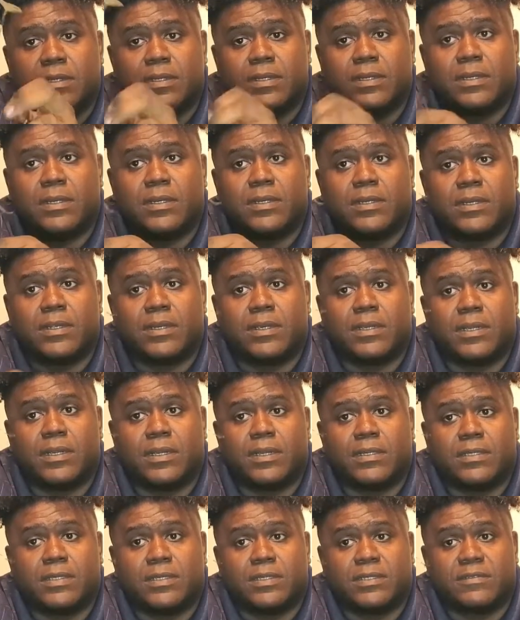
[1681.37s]
on our
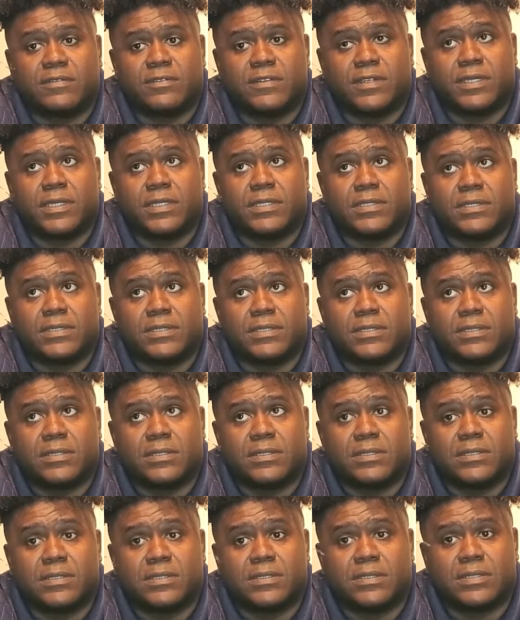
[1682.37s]
Arctic frost
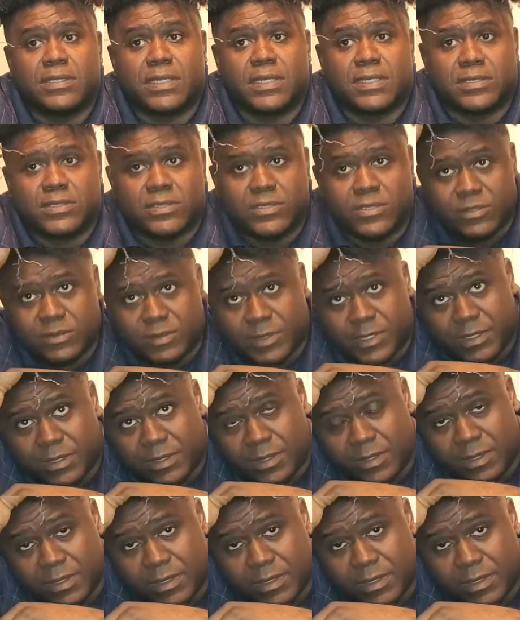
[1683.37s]
satsuma,